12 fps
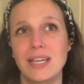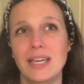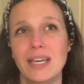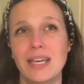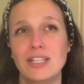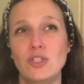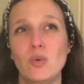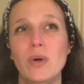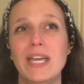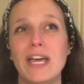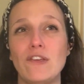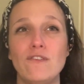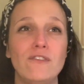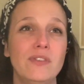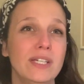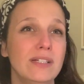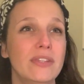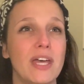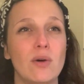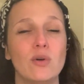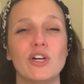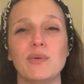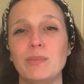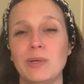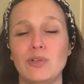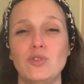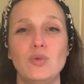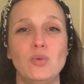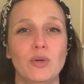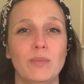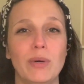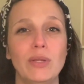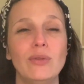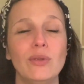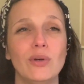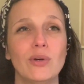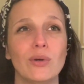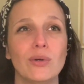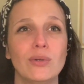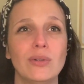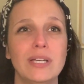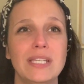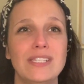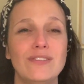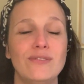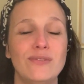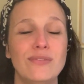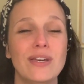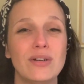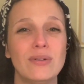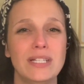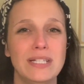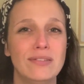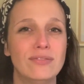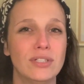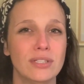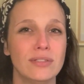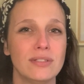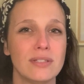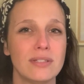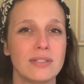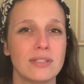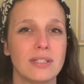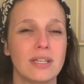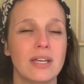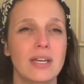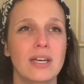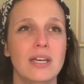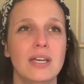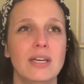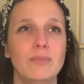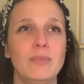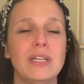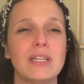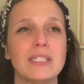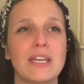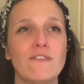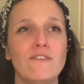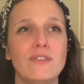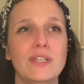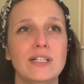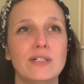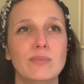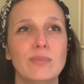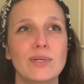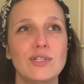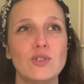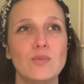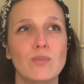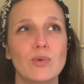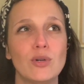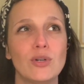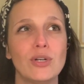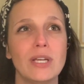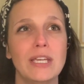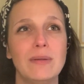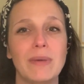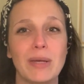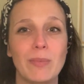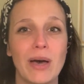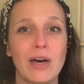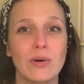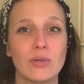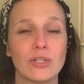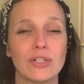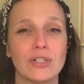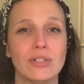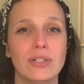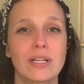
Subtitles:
and the way I feel now compared to a month ago is very different, because I feel much more in my power,